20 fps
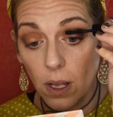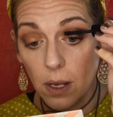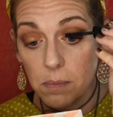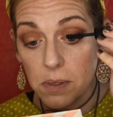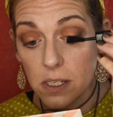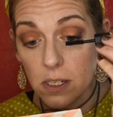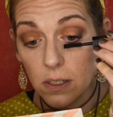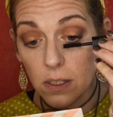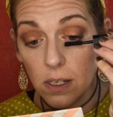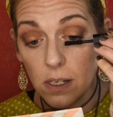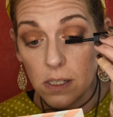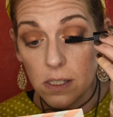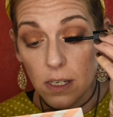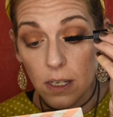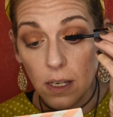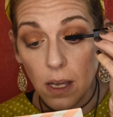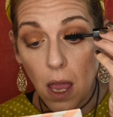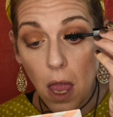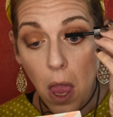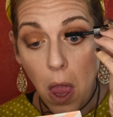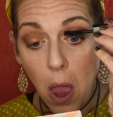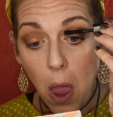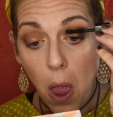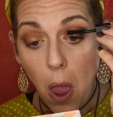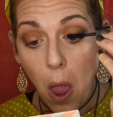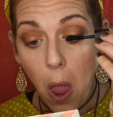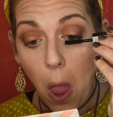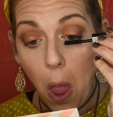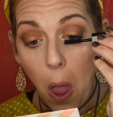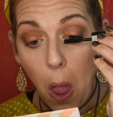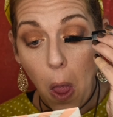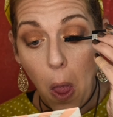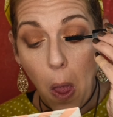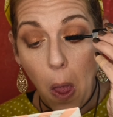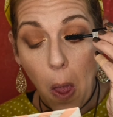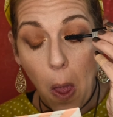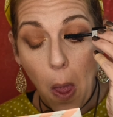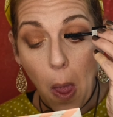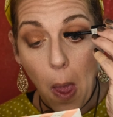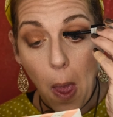I'm still using it.
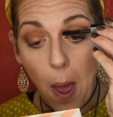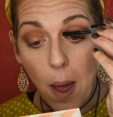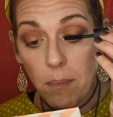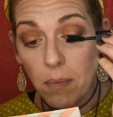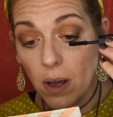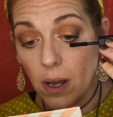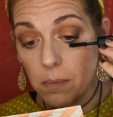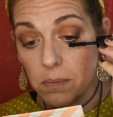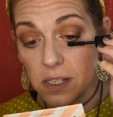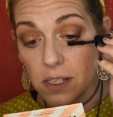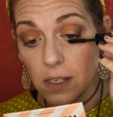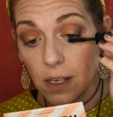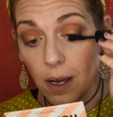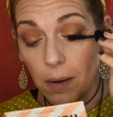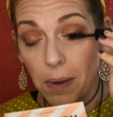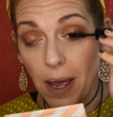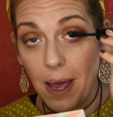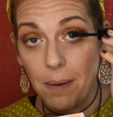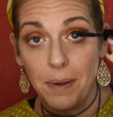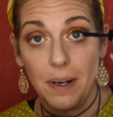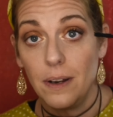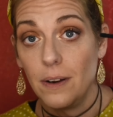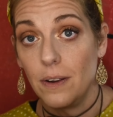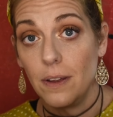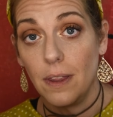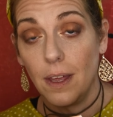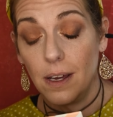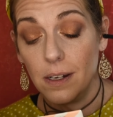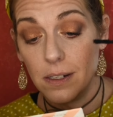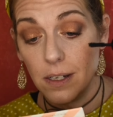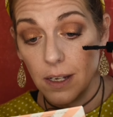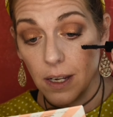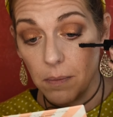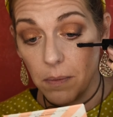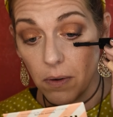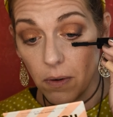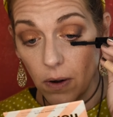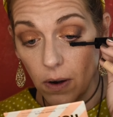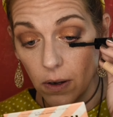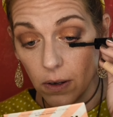I'm happy to do that, don't get
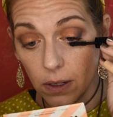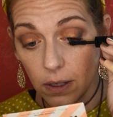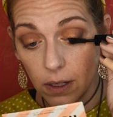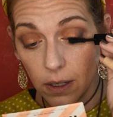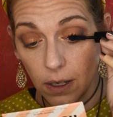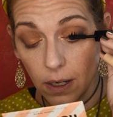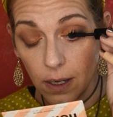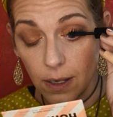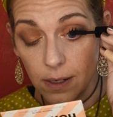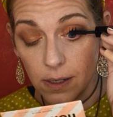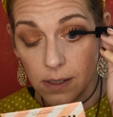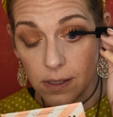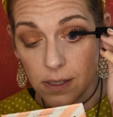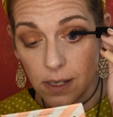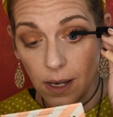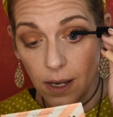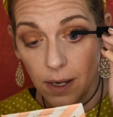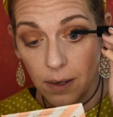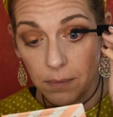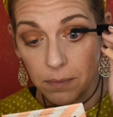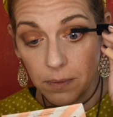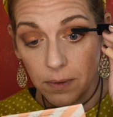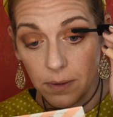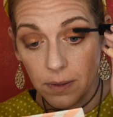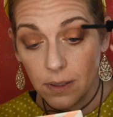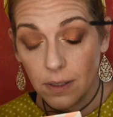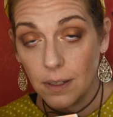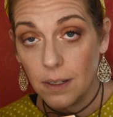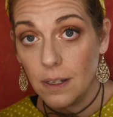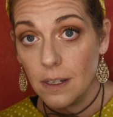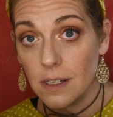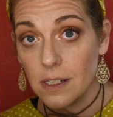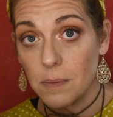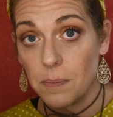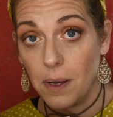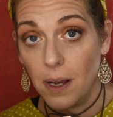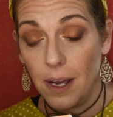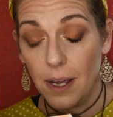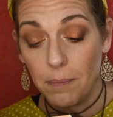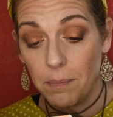me wrong. I use
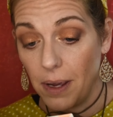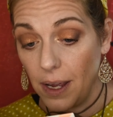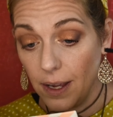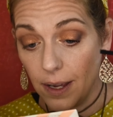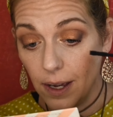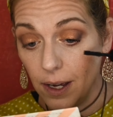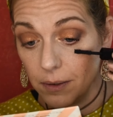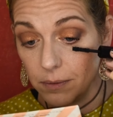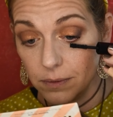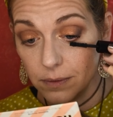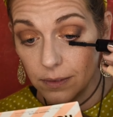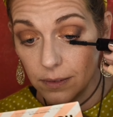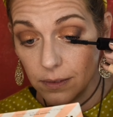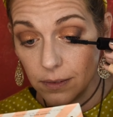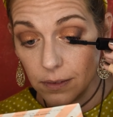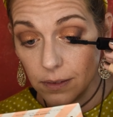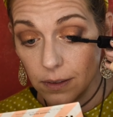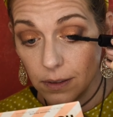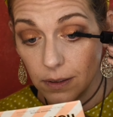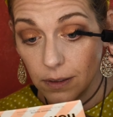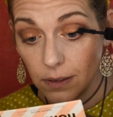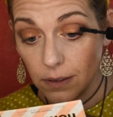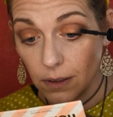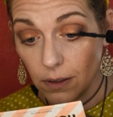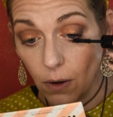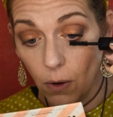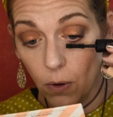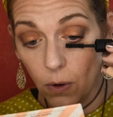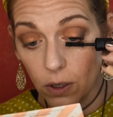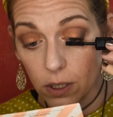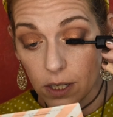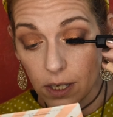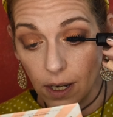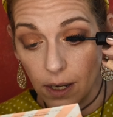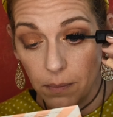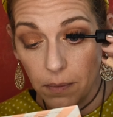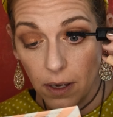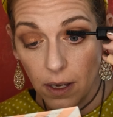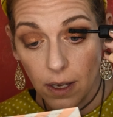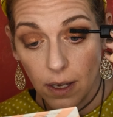expired makeup all the
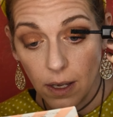time.